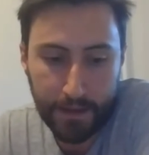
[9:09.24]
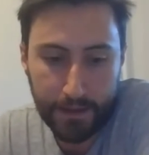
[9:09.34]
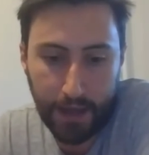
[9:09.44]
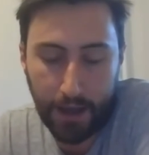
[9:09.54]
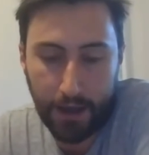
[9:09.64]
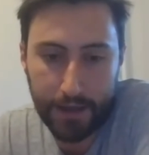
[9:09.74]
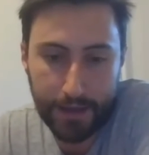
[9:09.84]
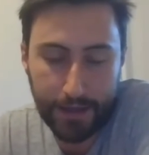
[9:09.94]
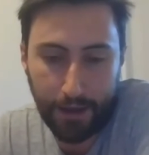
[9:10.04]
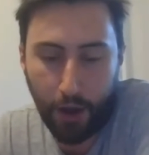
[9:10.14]
yeah,
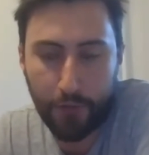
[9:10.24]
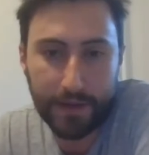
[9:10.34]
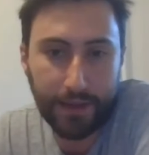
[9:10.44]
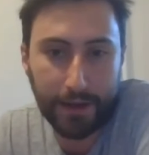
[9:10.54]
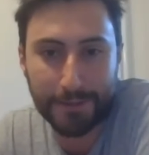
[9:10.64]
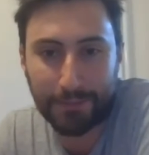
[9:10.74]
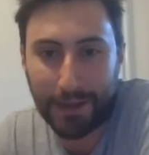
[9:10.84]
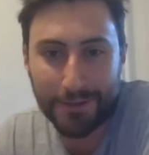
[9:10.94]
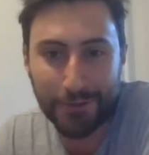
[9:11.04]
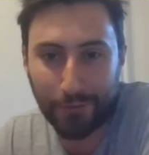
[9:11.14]
hopefully that
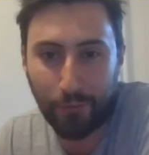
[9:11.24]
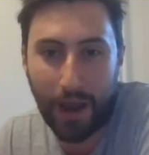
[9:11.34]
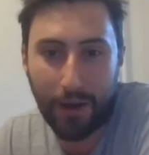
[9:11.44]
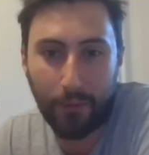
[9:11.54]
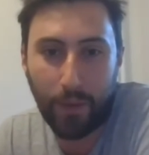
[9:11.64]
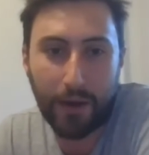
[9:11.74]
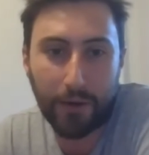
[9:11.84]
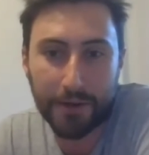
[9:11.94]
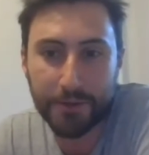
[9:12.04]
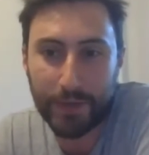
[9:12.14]
explains sort of
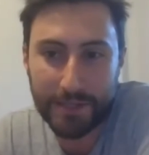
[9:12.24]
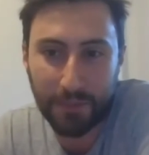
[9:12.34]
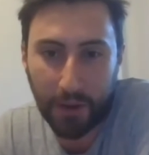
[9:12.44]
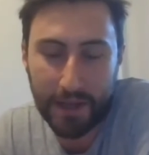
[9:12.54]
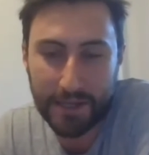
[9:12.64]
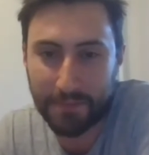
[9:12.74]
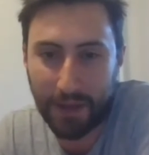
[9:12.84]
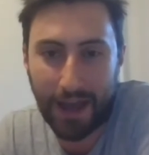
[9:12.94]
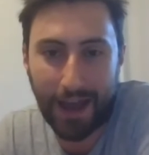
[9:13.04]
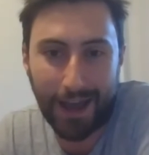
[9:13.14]
where our sweet spot is.
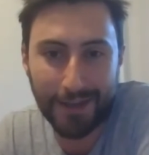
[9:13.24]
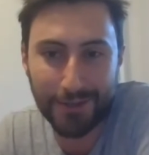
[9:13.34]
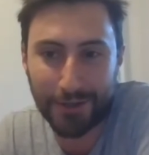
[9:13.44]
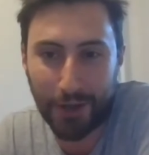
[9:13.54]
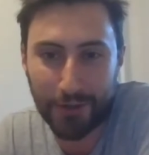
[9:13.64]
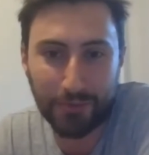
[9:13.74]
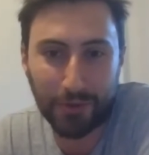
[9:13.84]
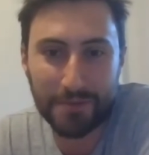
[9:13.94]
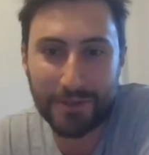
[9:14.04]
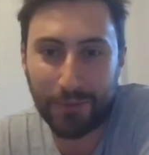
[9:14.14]
But as you know, in the
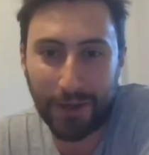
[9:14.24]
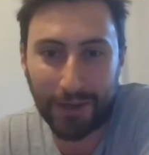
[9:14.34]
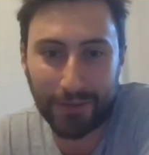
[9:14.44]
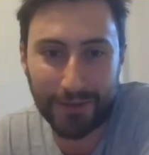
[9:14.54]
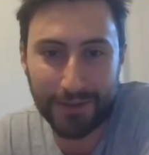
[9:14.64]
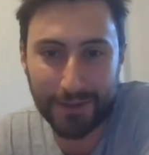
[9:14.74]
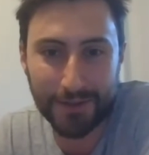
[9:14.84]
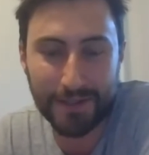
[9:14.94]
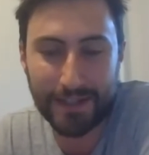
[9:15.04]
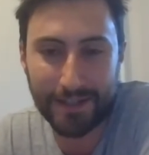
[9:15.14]
property world, you
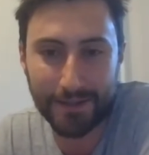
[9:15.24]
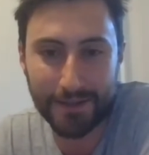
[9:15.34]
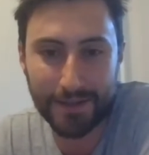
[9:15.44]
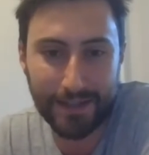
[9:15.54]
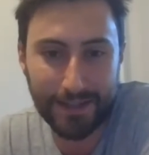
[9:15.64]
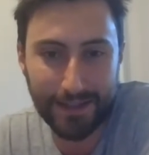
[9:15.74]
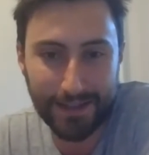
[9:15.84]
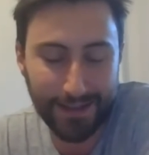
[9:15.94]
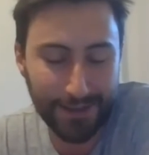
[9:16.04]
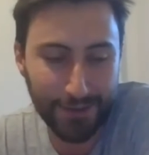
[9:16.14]

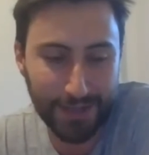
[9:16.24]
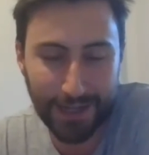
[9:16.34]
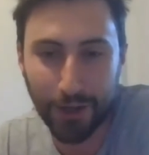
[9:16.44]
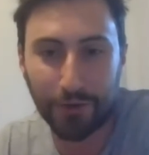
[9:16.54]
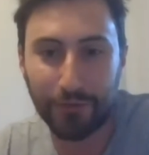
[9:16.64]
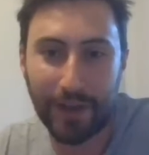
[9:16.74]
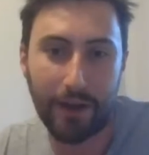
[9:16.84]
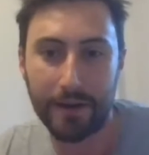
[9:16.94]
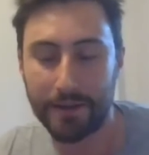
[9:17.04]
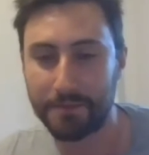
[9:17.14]
see a lot of
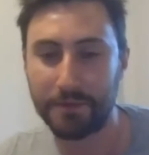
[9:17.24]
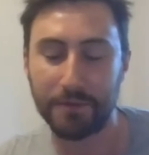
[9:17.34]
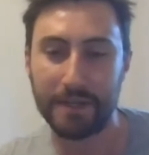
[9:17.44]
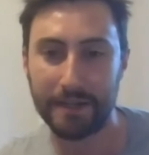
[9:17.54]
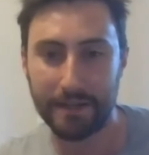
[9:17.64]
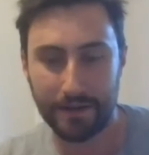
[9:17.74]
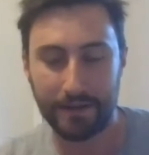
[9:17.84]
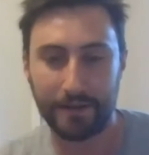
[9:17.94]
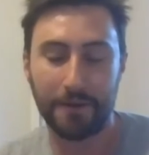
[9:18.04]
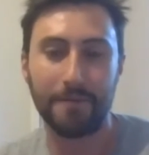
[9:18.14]
variance between,
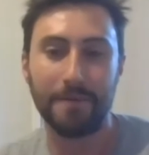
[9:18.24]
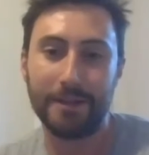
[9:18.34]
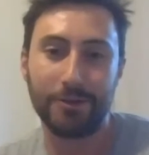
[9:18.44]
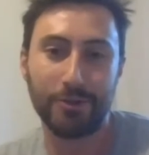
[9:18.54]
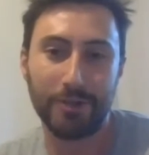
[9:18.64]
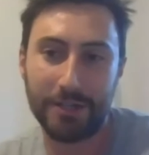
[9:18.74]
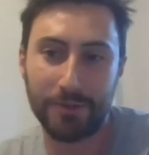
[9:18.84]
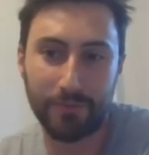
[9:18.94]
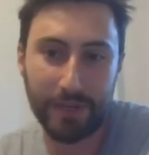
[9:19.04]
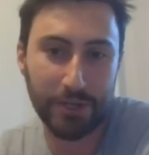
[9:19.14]
you know,
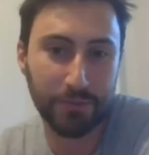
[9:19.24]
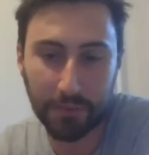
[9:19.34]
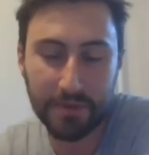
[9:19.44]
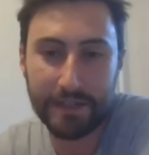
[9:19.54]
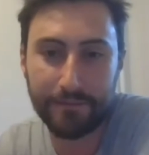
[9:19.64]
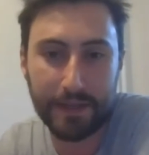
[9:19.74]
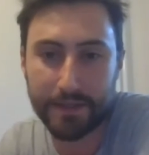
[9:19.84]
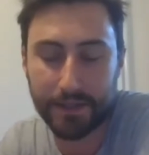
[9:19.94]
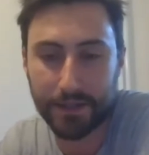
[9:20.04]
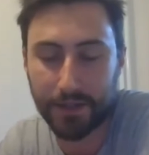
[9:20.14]
each property
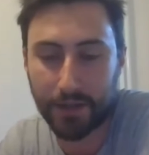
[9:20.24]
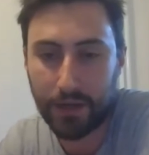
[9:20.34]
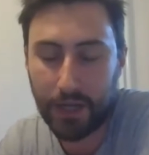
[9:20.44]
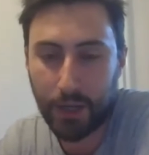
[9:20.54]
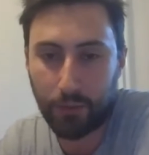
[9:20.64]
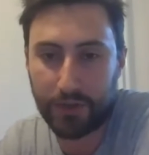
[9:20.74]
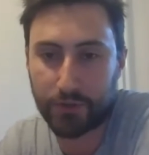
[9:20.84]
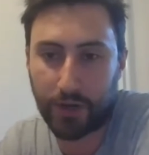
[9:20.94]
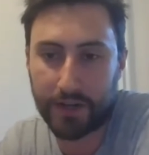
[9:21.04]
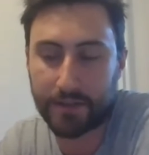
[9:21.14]
investor. So we
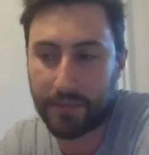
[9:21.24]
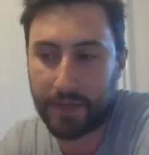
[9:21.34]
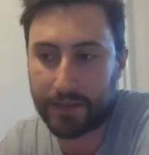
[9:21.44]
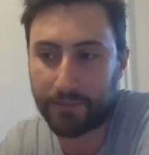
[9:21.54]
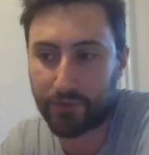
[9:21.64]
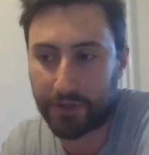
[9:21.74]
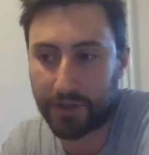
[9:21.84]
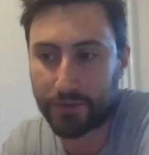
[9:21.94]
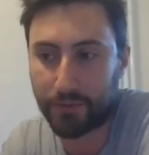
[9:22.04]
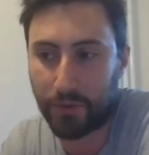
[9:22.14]
try to make the
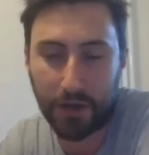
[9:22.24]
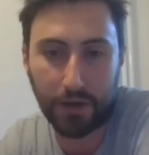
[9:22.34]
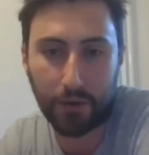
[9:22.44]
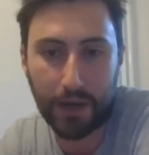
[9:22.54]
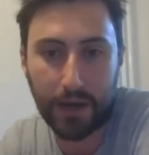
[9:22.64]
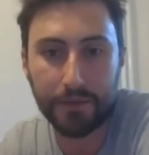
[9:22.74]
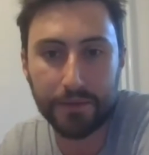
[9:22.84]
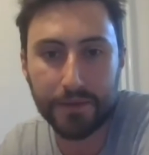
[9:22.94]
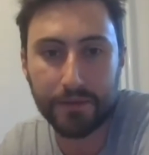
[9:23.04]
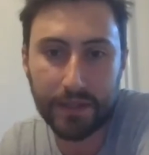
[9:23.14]
product work
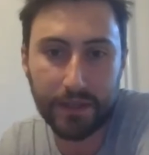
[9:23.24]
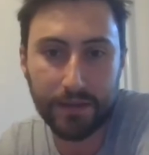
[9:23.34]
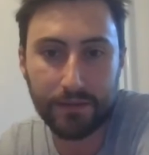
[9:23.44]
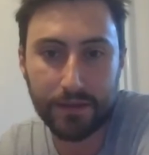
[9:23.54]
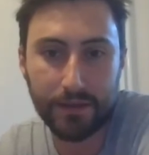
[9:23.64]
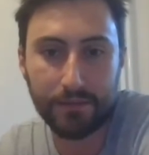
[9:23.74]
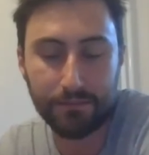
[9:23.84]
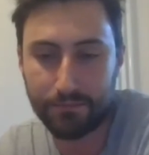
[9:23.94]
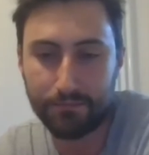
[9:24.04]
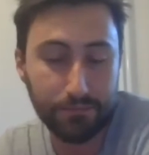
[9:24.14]
around the
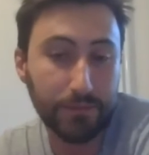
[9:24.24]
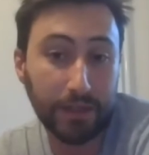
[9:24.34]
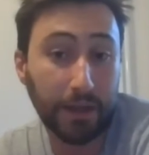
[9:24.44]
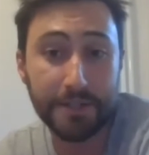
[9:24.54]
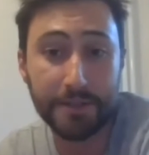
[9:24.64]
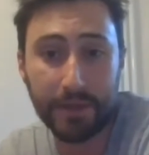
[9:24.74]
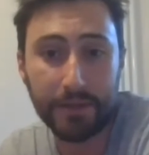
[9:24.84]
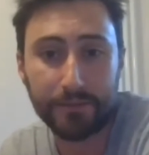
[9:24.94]
customer.